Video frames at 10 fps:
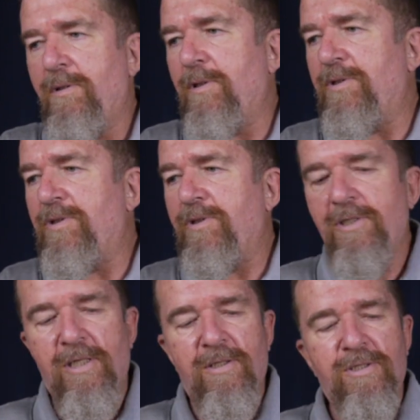let's
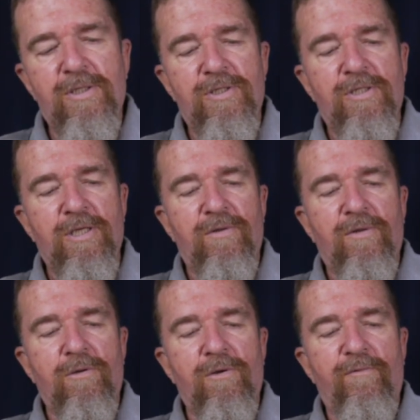see, this is the
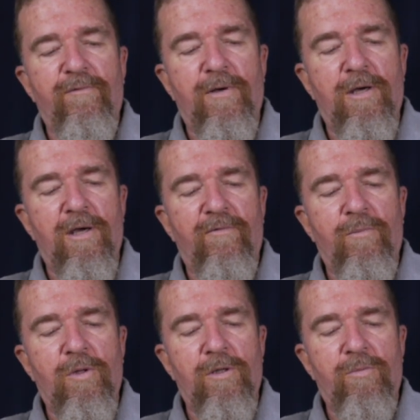35
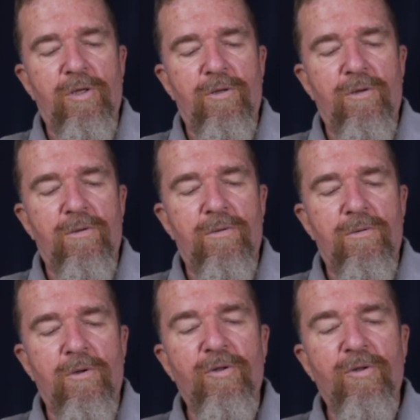millimeter,